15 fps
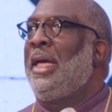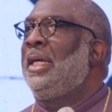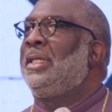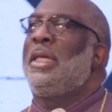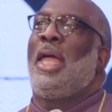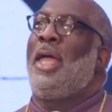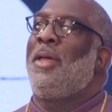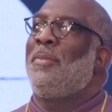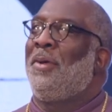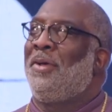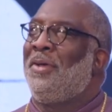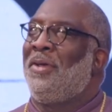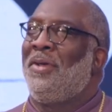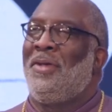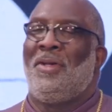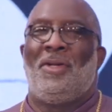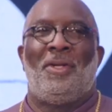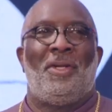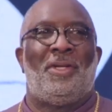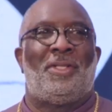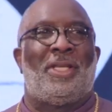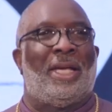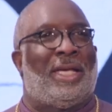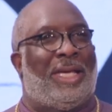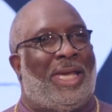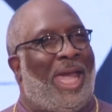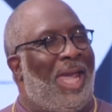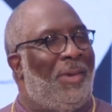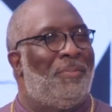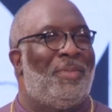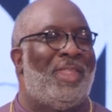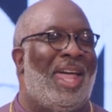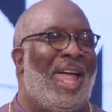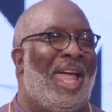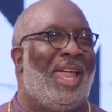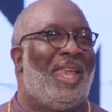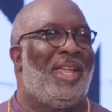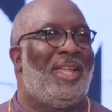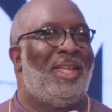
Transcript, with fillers: is able to keep that.